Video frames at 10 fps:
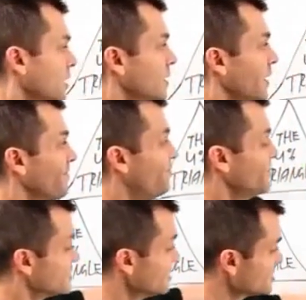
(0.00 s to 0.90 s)
And
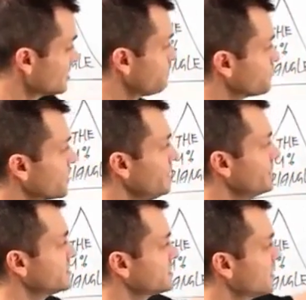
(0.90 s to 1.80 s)
this system
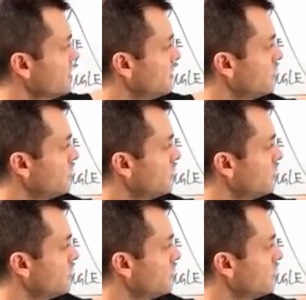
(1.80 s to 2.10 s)
is,